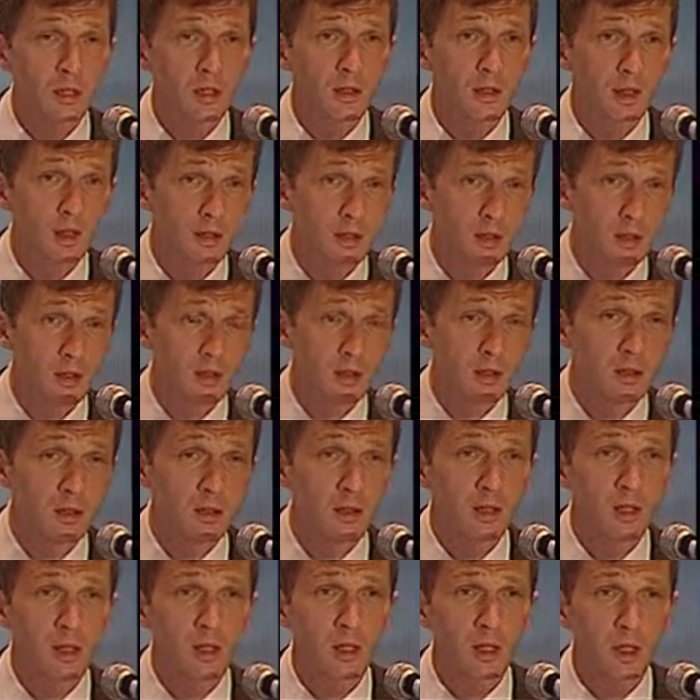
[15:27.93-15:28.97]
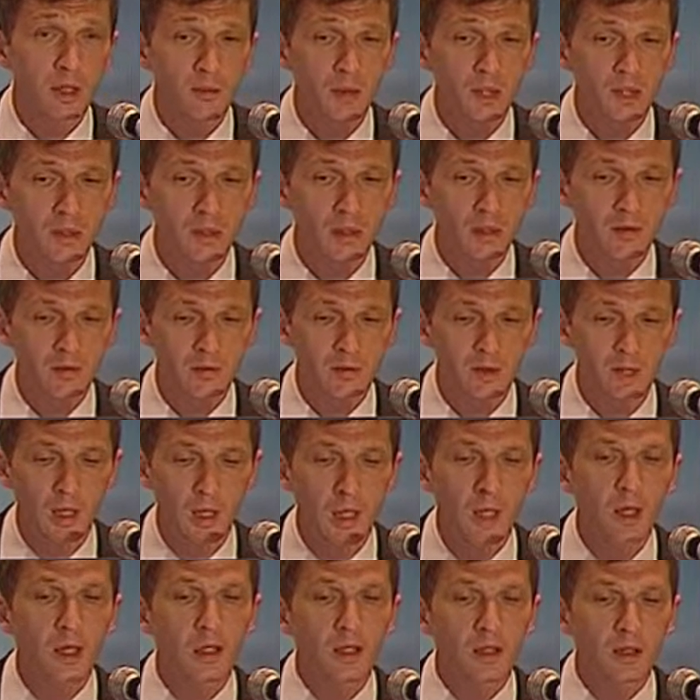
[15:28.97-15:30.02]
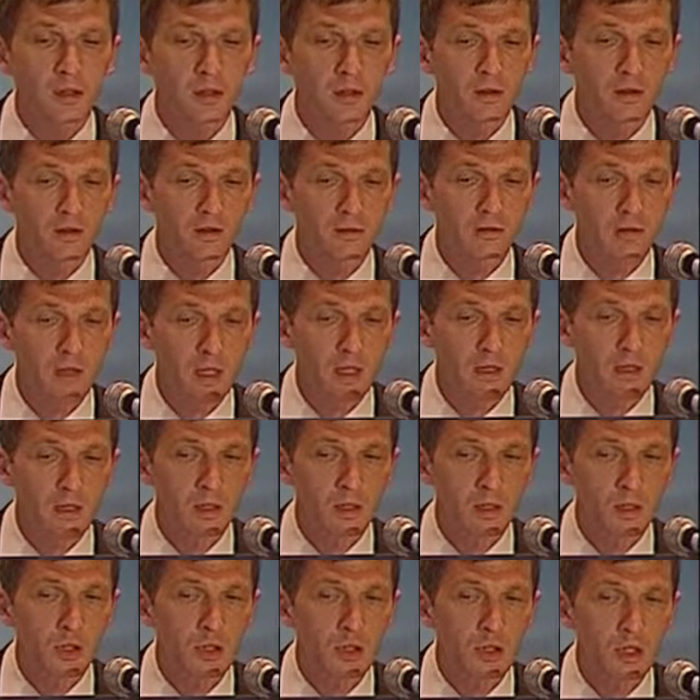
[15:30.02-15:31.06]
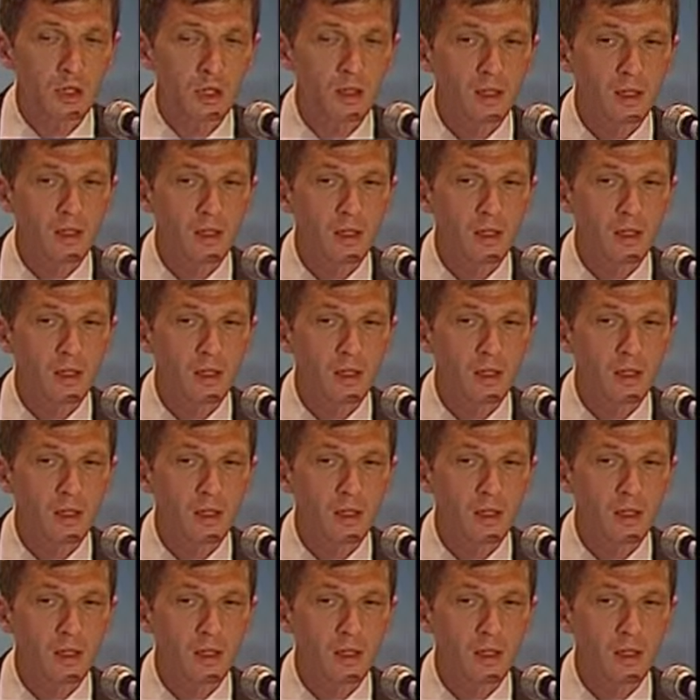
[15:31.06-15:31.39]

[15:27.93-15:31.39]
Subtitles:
scenes, 10 by 10 kilometers, satellite images